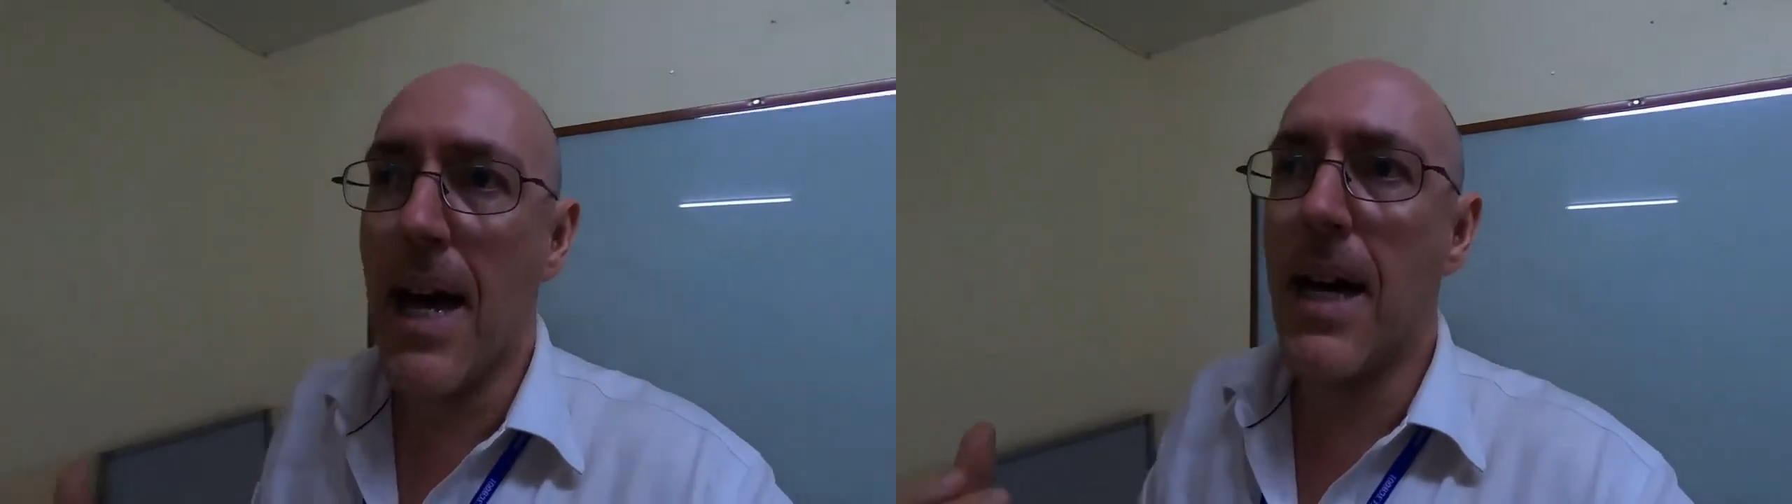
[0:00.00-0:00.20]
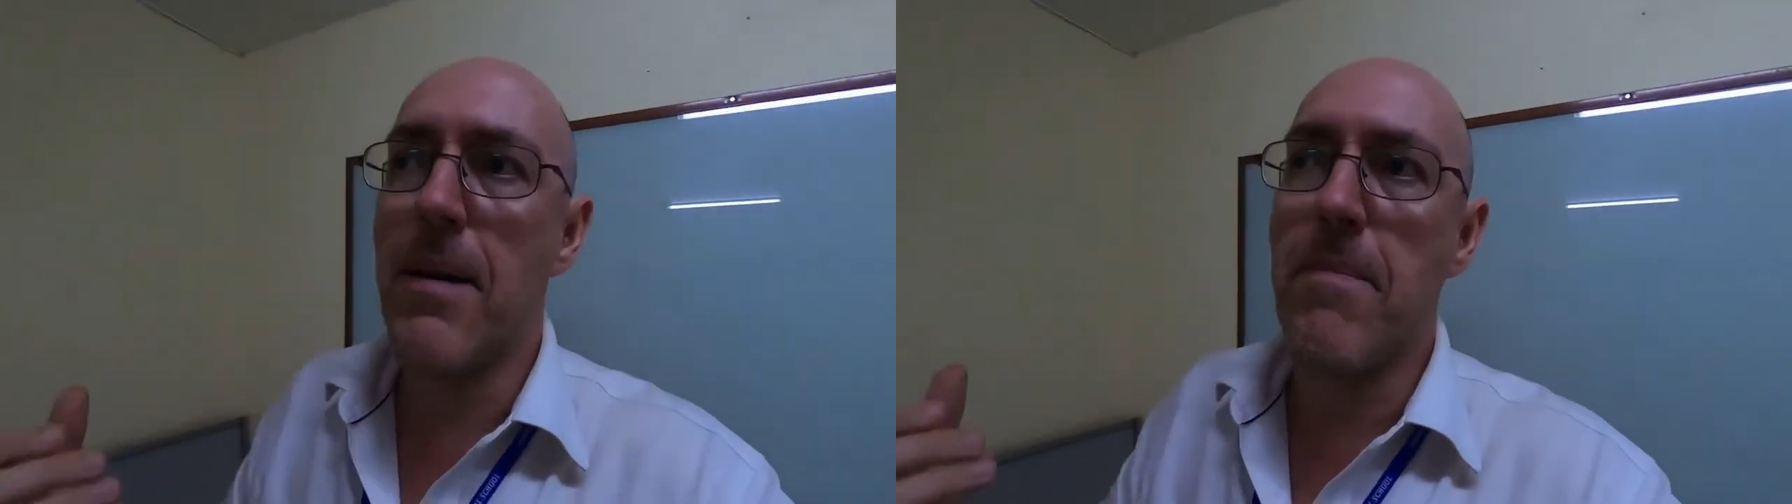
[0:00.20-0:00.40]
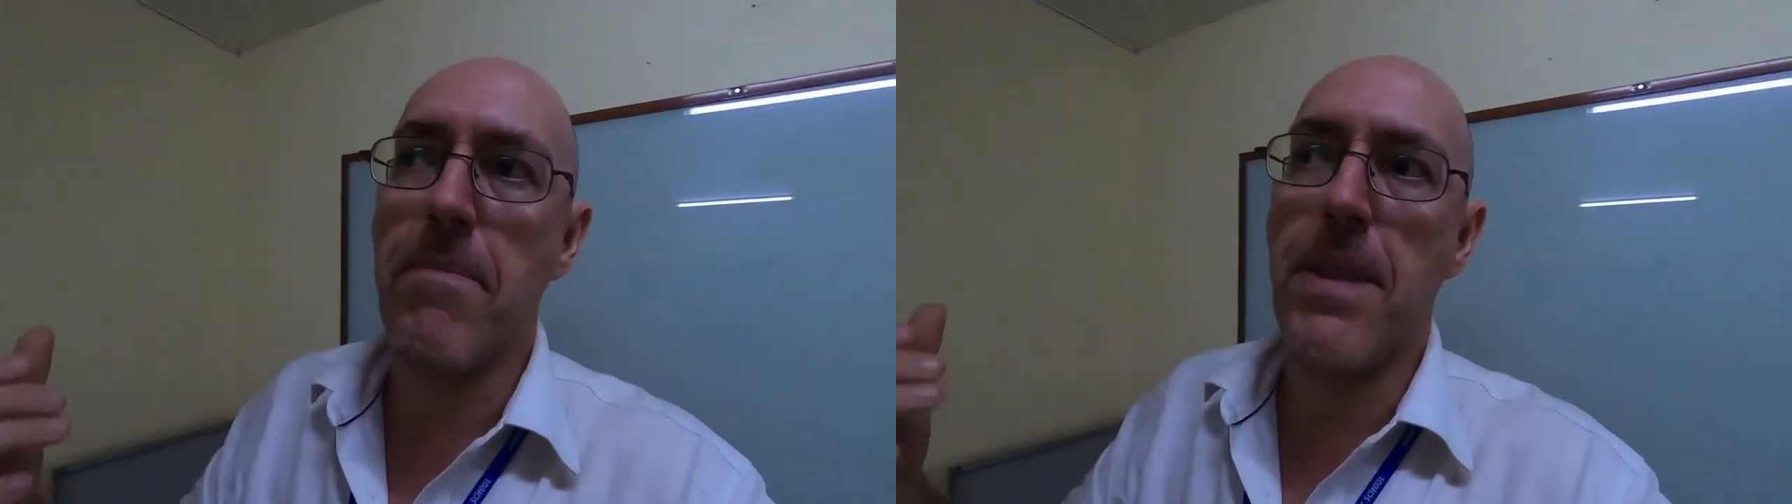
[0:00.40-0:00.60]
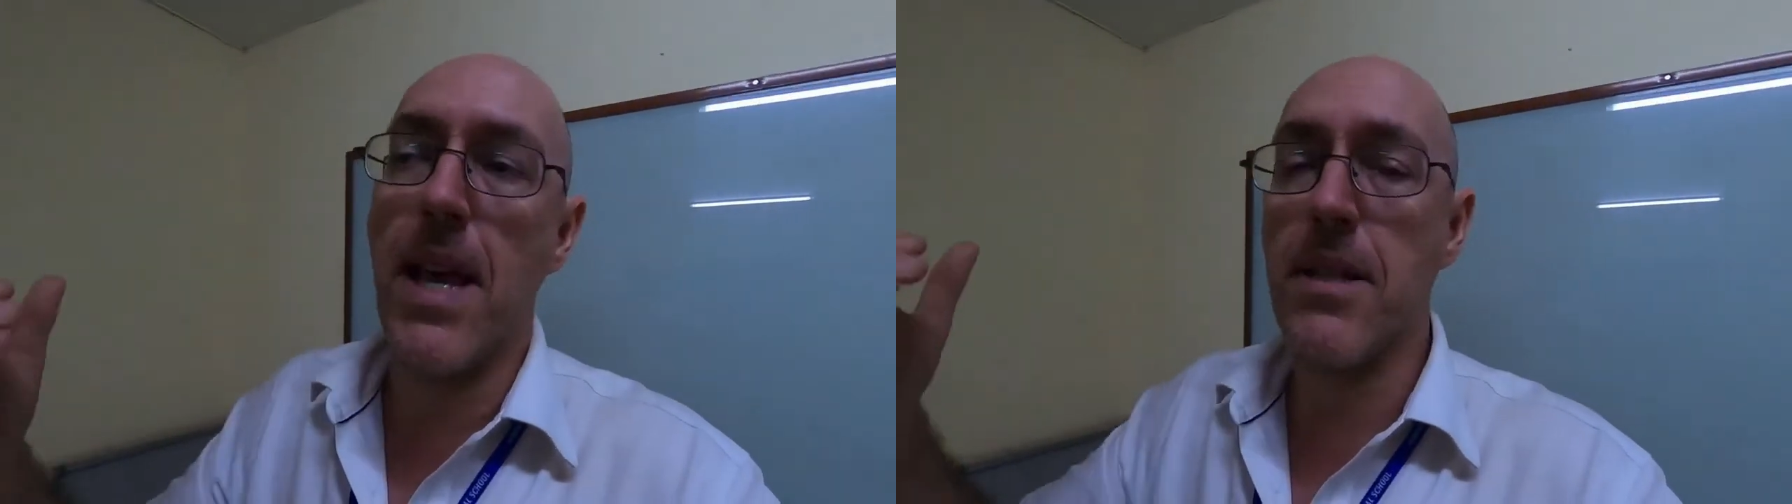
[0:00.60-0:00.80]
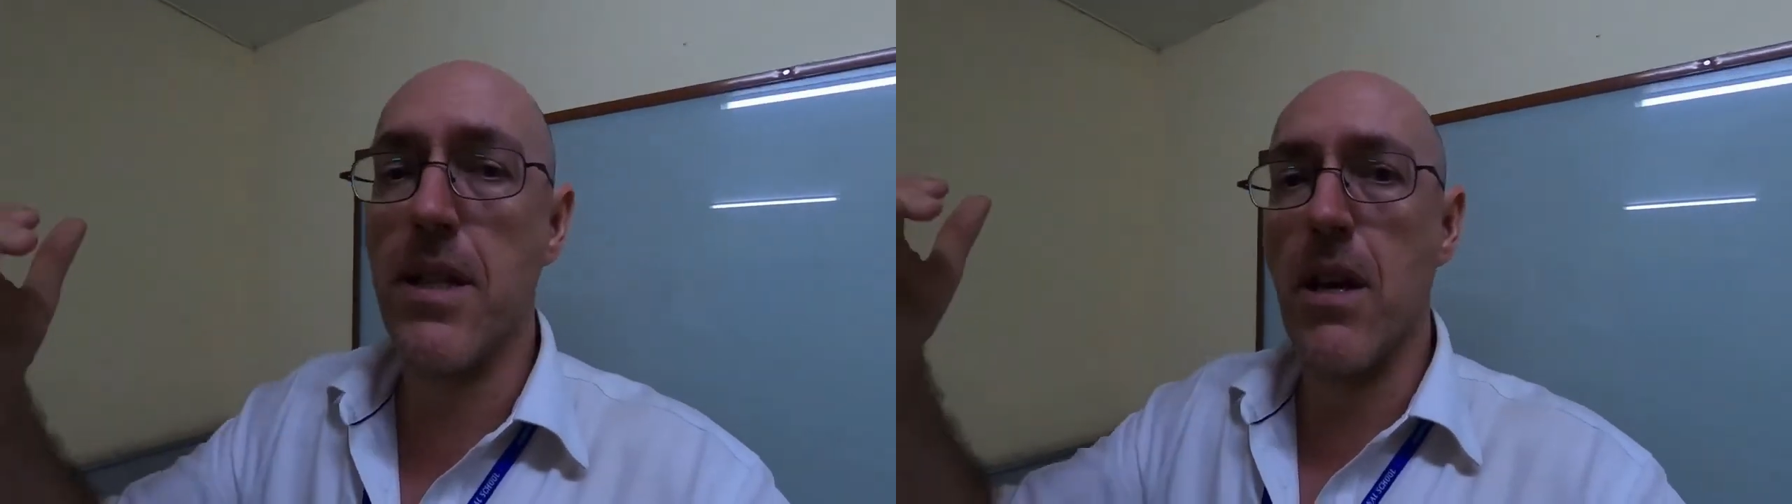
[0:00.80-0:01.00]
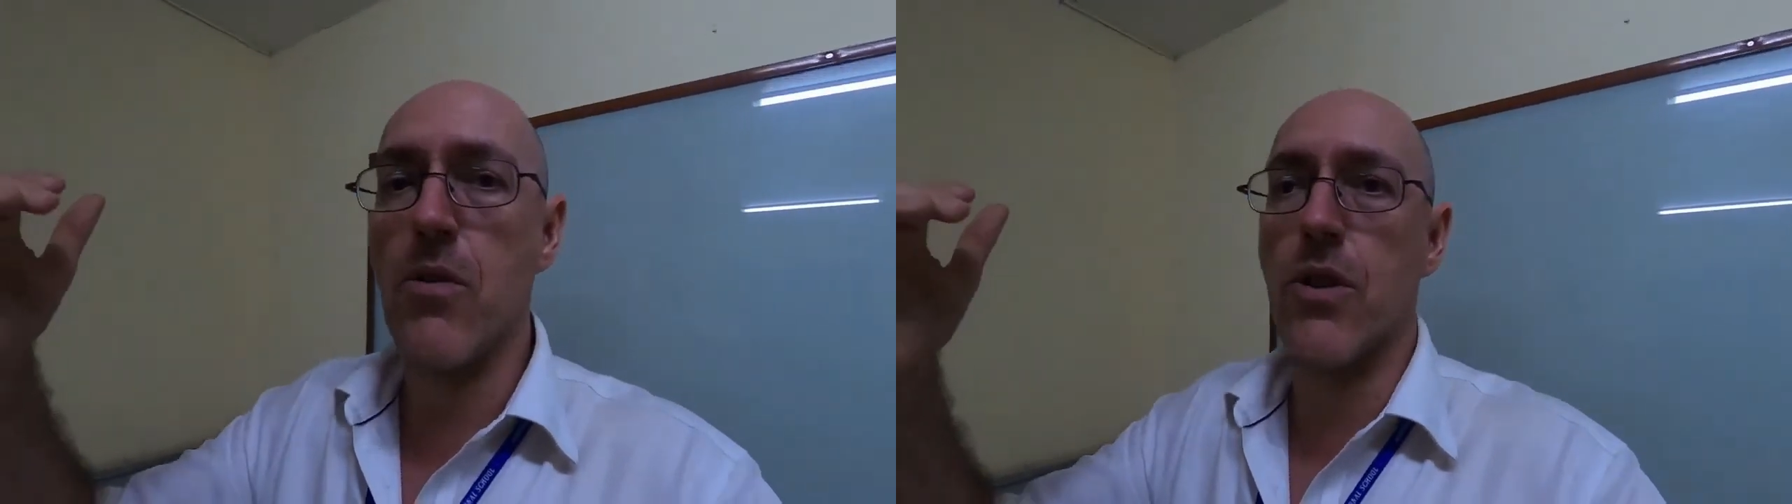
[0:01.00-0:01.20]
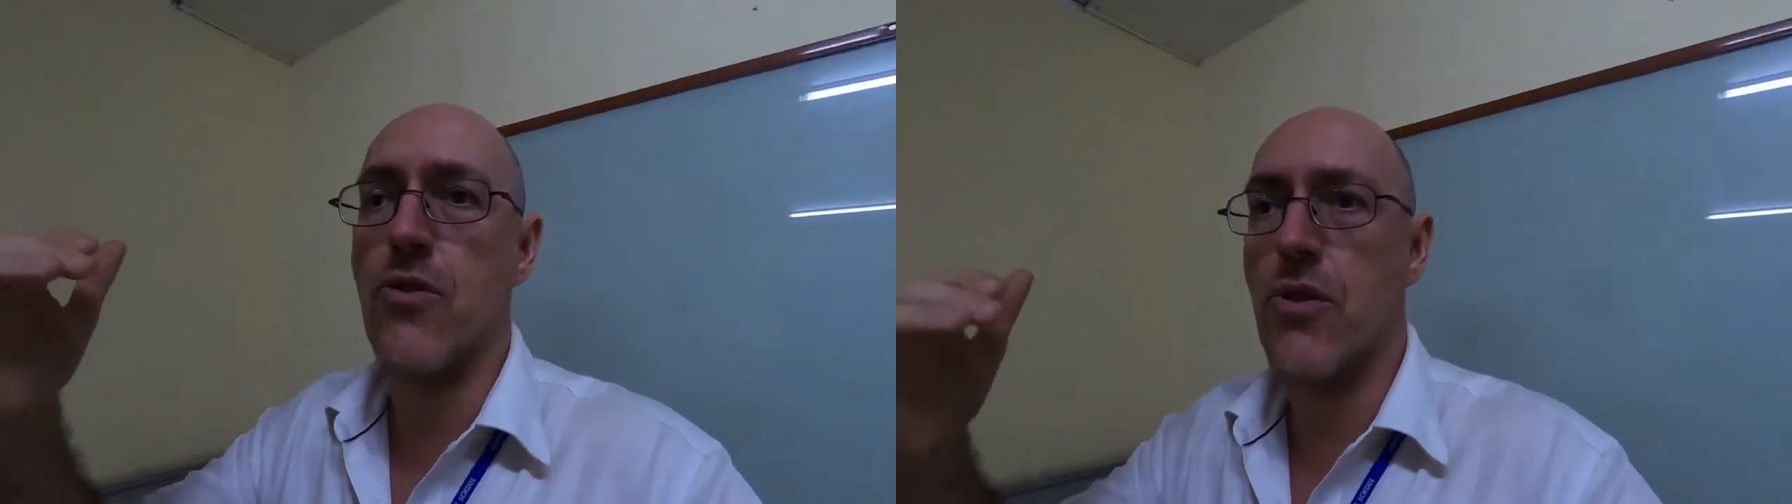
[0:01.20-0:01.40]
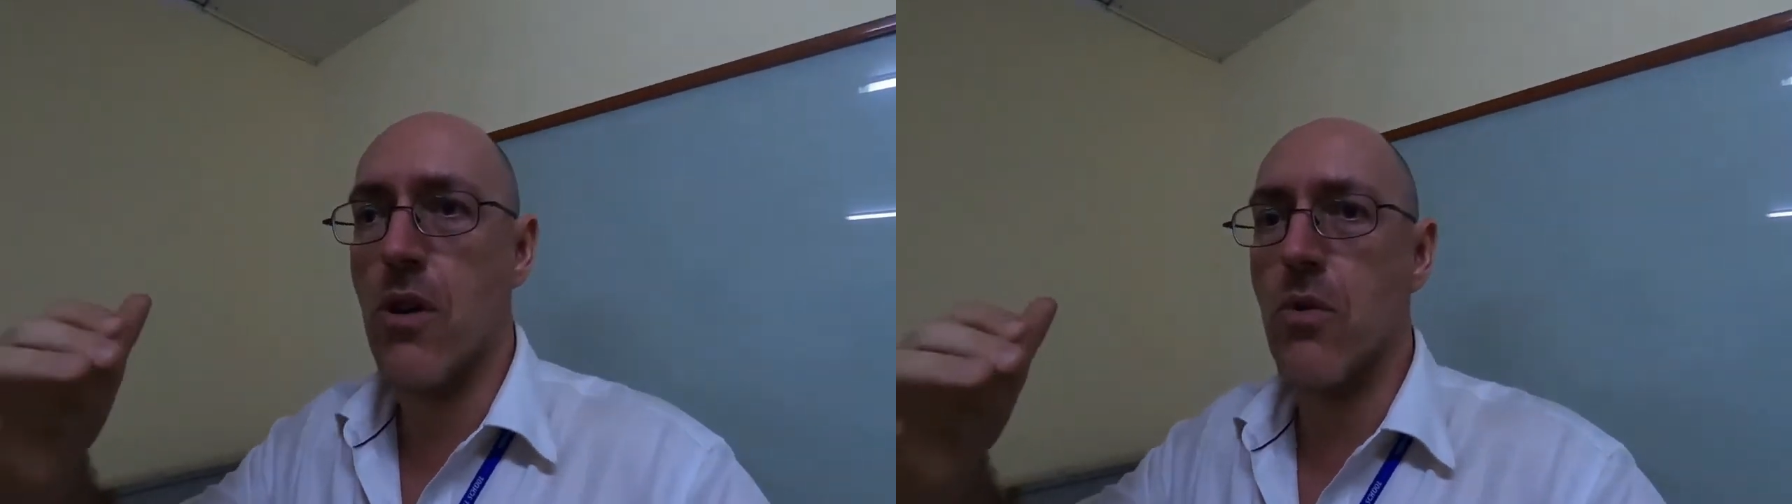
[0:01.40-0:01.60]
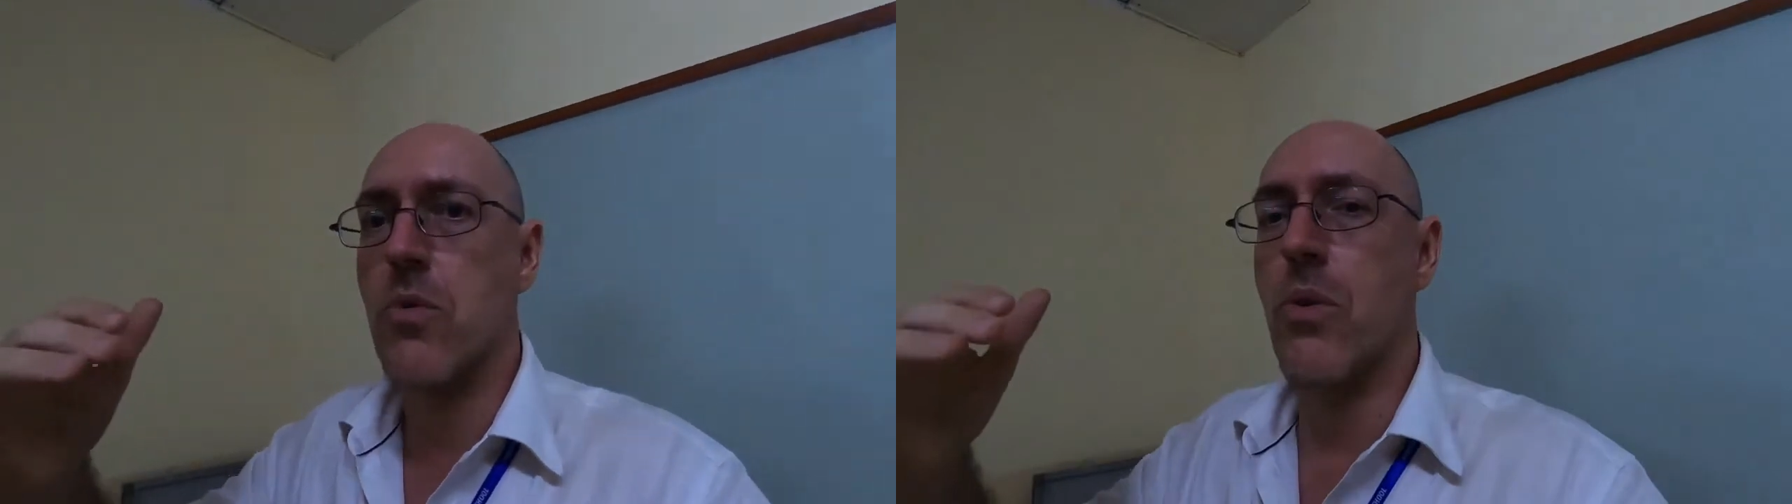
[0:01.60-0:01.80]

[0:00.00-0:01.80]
the SEO controls